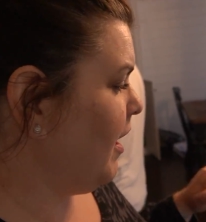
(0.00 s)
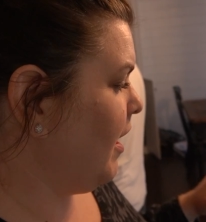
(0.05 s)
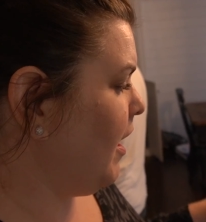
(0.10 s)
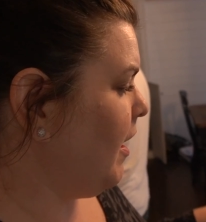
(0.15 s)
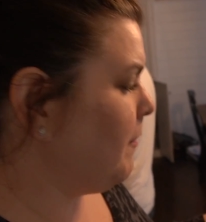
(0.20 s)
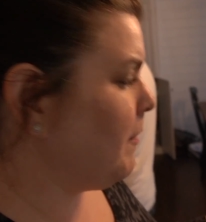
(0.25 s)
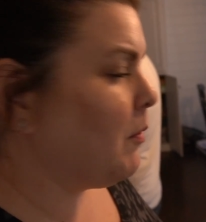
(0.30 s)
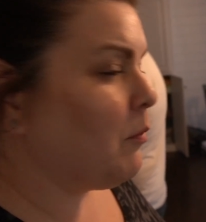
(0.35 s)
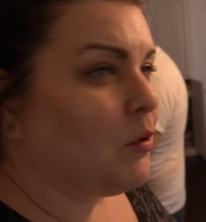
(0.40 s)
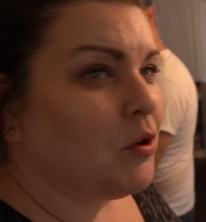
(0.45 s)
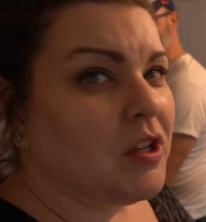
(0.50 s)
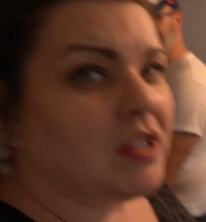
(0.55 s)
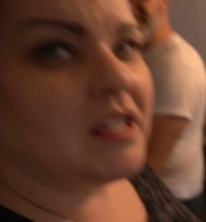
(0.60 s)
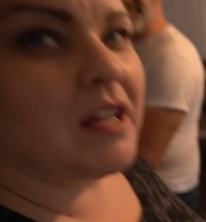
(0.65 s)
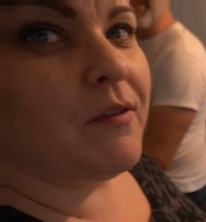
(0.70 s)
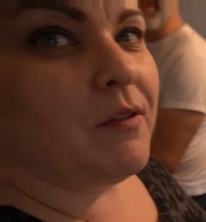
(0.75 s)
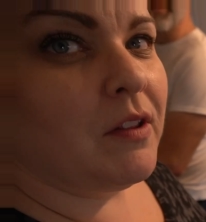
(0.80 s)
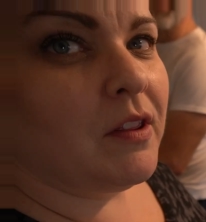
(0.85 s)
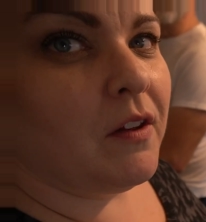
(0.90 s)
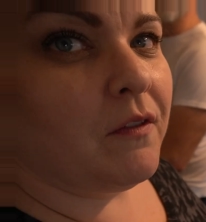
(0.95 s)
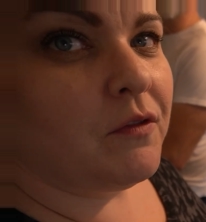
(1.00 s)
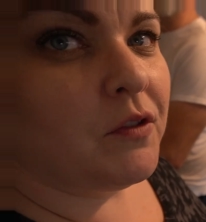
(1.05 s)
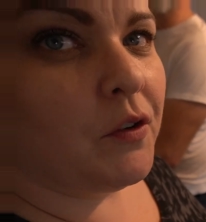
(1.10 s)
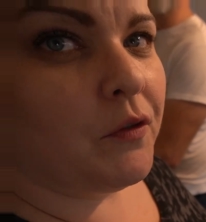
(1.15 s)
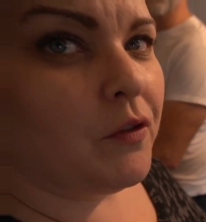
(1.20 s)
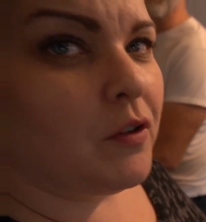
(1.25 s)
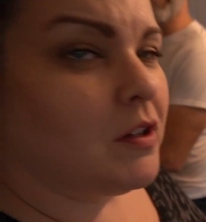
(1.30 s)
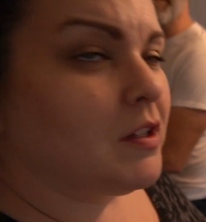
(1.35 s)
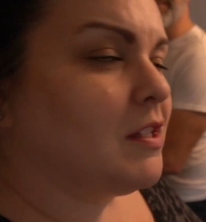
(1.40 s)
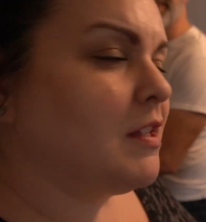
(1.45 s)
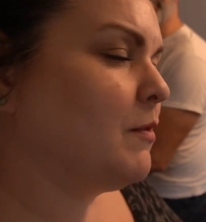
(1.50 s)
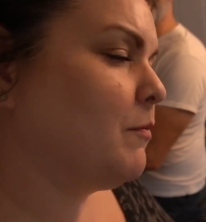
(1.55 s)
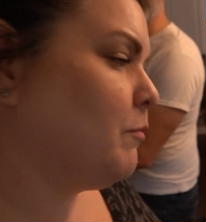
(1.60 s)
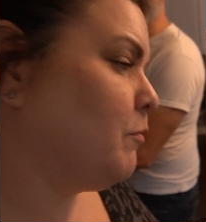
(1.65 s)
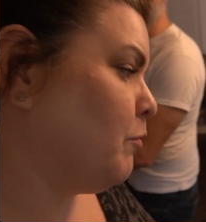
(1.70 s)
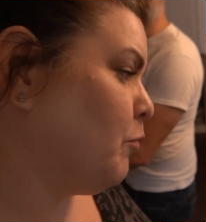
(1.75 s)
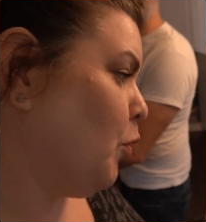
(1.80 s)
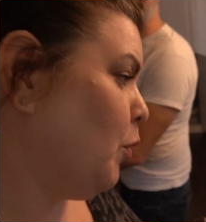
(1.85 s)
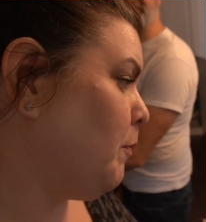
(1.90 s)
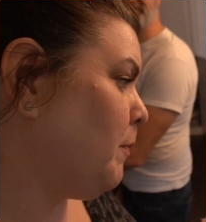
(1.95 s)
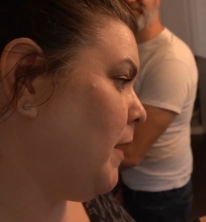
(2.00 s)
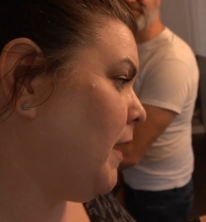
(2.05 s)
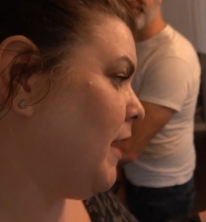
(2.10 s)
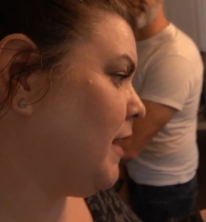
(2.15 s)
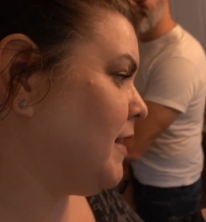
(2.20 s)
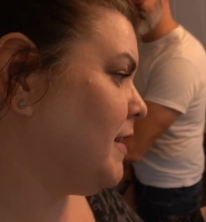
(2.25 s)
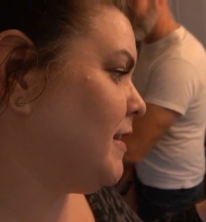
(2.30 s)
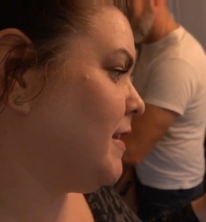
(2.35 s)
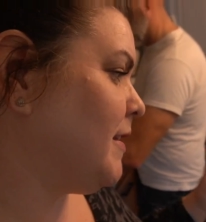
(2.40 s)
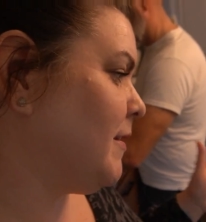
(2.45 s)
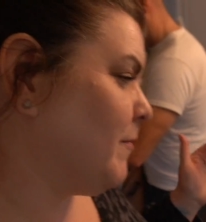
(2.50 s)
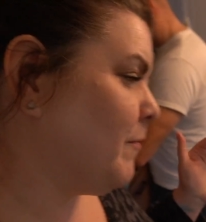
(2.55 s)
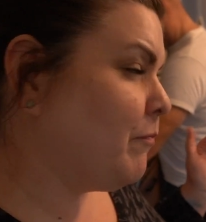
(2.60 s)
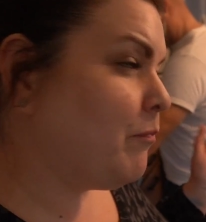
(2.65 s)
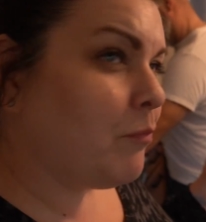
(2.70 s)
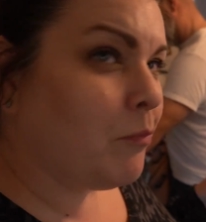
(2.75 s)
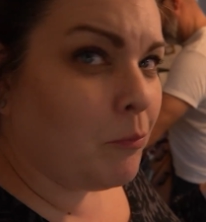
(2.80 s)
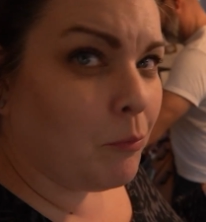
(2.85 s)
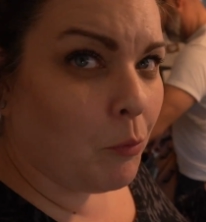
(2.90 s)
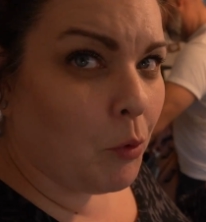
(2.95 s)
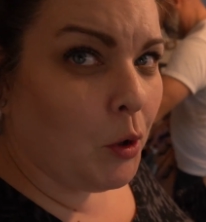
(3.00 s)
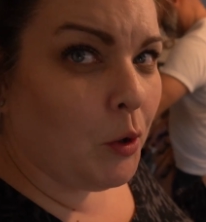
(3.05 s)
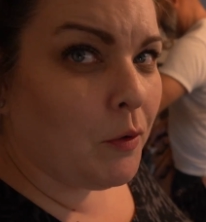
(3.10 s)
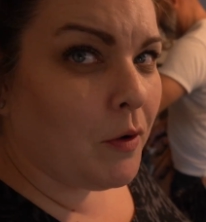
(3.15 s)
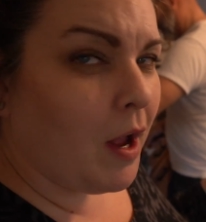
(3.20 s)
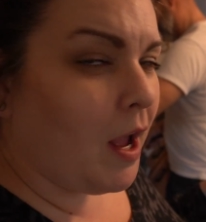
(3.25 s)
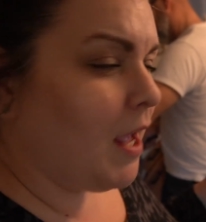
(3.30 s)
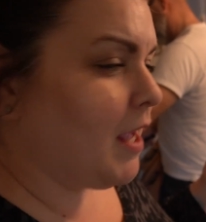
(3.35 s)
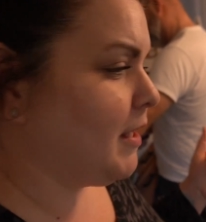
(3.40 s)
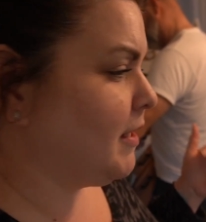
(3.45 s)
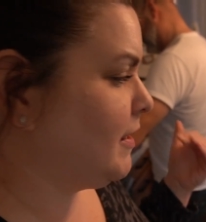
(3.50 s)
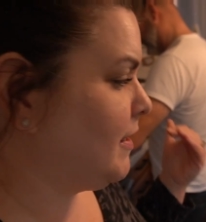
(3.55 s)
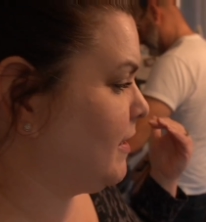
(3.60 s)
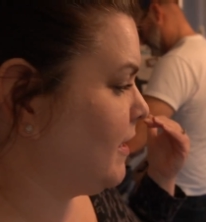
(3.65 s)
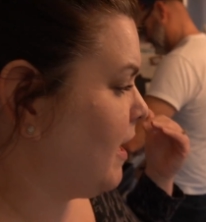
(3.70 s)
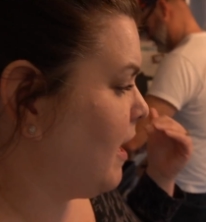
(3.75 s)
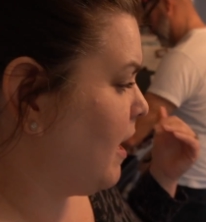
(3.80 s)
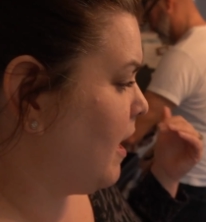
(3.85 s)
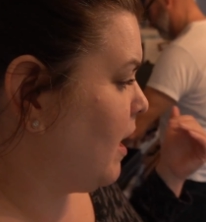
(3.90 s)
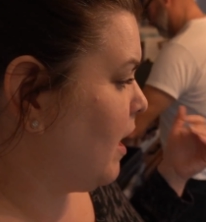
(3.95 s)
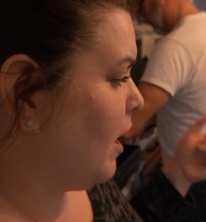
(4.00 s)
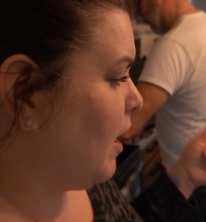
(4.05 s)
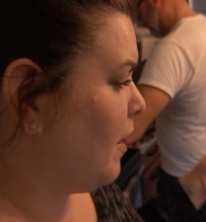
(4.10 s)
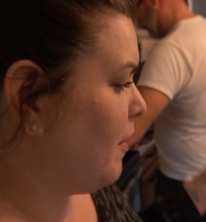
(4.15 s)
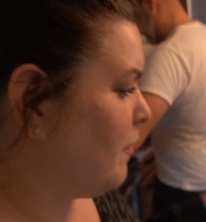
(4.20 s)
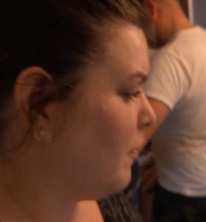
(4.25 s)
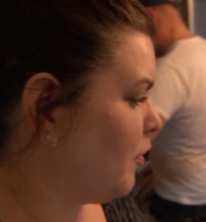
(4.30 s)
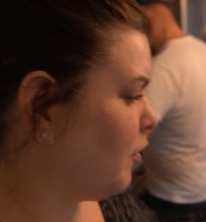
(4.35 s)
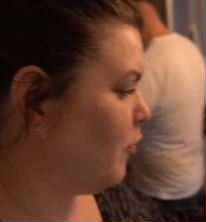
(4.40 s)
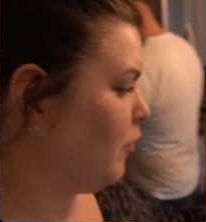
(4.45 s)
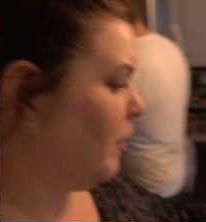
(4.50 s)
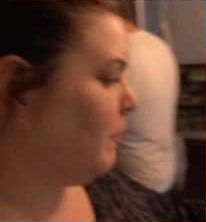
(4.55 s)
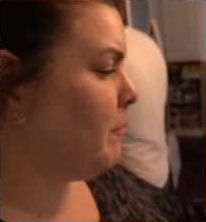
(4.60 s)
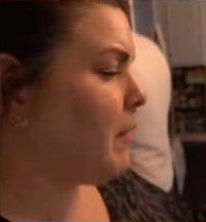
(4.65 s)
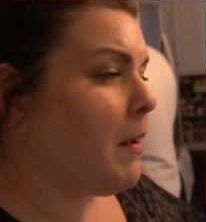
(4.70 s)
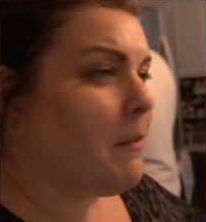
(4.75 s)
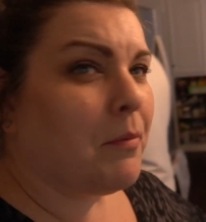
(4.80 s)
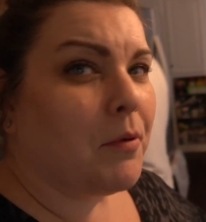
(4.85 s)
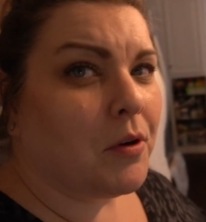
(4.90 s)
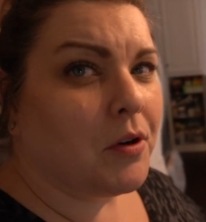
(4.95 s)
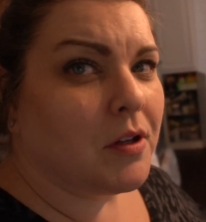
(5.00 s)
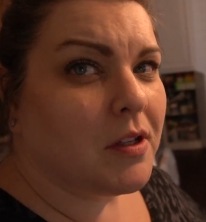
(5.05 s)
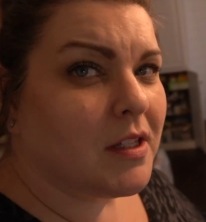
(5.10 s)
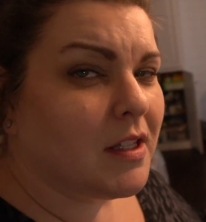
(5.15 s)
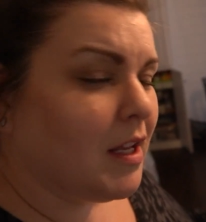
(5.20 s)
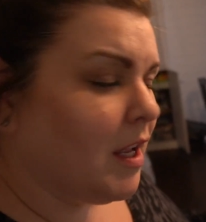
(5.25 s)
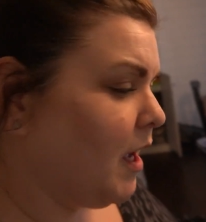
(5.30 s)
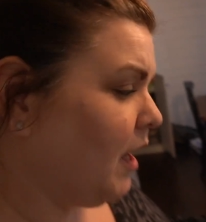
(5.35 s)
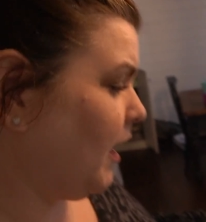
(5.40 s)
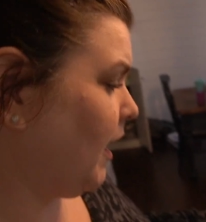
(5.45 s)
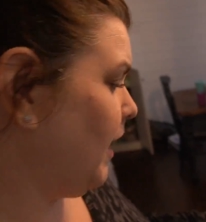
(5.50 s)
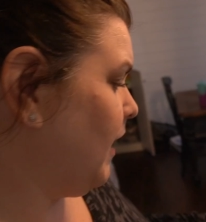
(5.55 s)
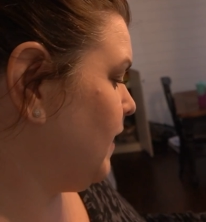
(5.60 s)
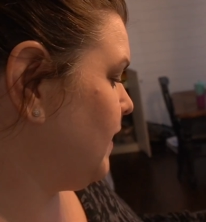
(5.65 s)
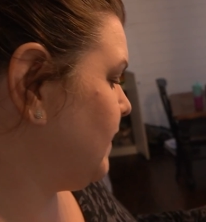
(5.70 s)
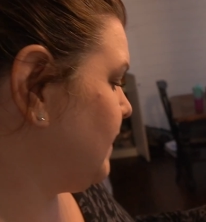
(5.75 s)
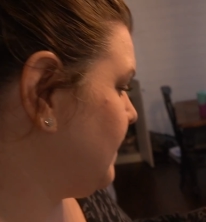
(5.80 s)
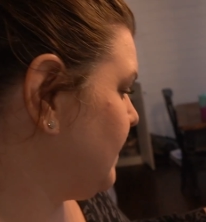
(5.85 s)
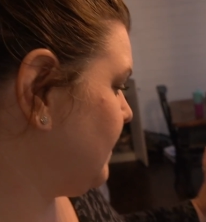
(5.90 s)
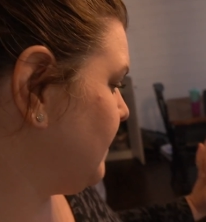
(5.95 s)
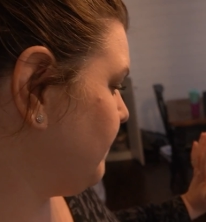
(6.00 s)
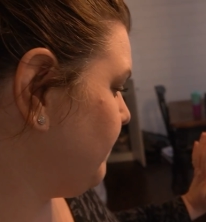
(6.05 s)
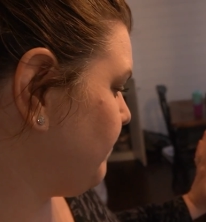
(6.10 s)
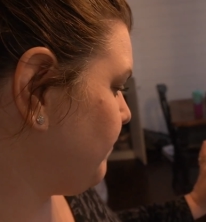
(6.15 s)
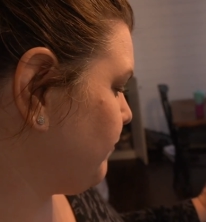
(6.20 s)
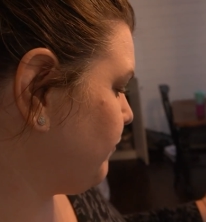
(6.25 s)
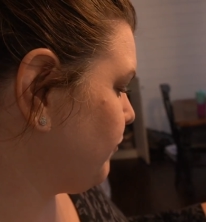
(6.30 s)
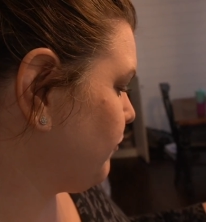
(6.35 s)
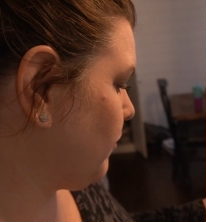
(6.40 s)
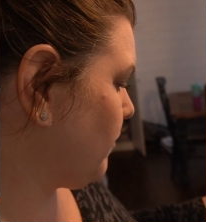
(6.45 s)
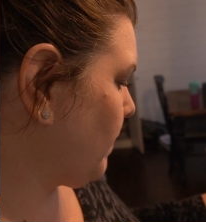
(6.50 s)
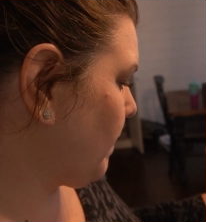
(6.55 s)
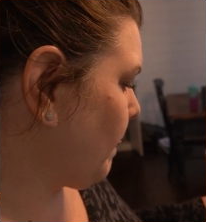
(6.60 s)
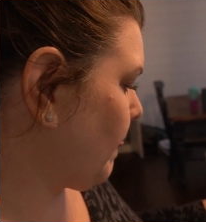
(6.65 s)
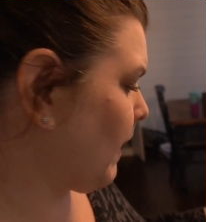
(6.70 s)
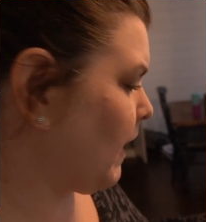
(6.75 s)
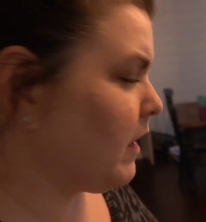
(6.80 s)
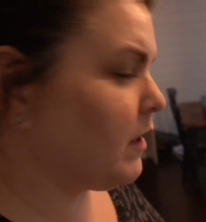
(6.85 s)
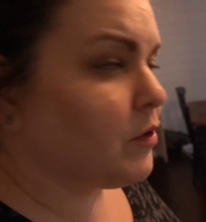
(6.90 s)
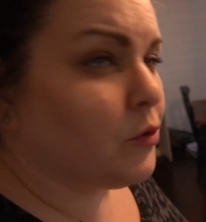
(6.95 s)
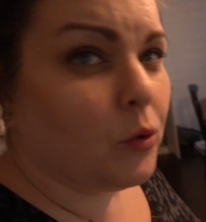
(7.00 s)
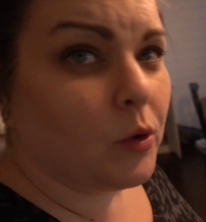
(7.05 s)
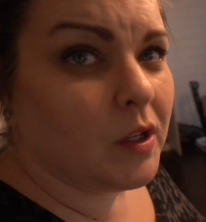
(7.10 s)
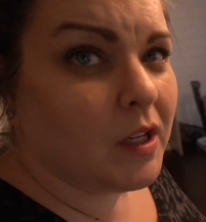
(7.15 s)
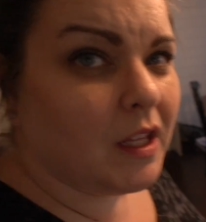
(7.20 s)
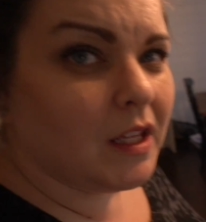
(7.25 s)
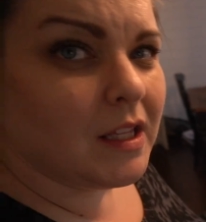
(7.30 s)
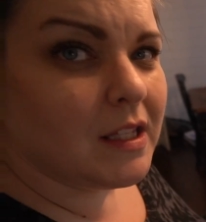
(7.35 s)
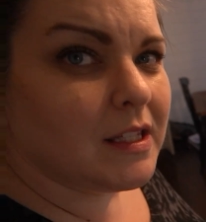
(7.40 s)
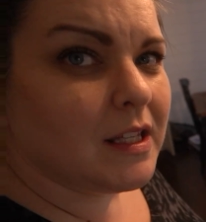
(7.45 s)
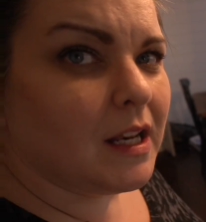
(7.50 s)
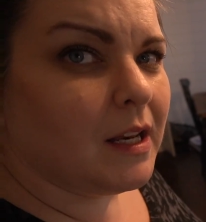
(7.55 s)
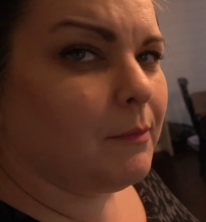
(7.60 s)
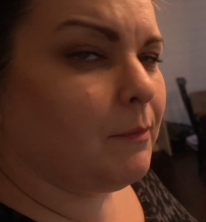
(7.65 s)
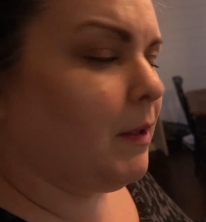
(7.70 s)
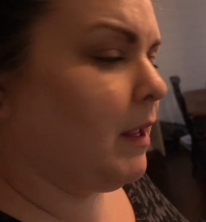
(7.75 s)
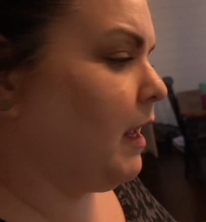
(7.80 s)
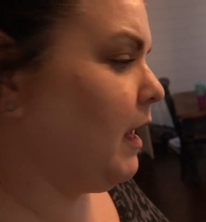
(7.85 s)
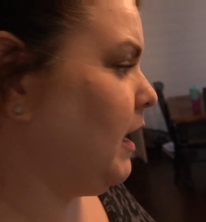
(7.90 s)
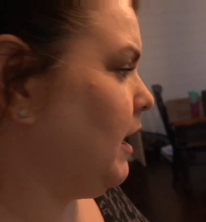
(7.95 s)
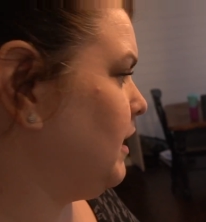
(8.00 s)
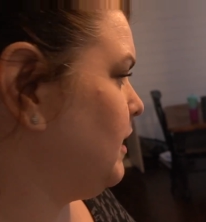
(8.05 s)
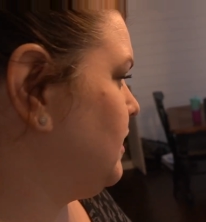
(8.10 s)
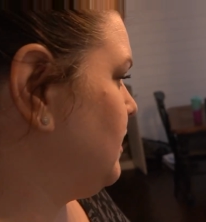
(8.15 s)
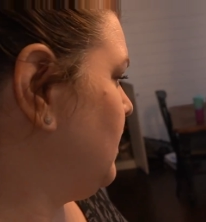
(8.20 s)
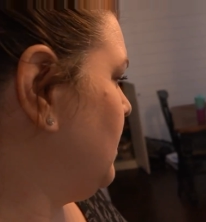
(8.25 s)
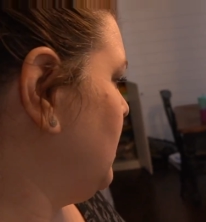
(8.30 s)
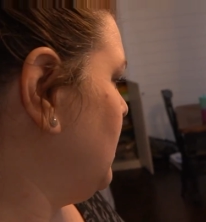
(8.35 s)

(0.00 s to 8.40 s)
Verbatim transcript: um, and we're just having leftovers, more beans, more rice, green peppers, onions, tortillas that I made.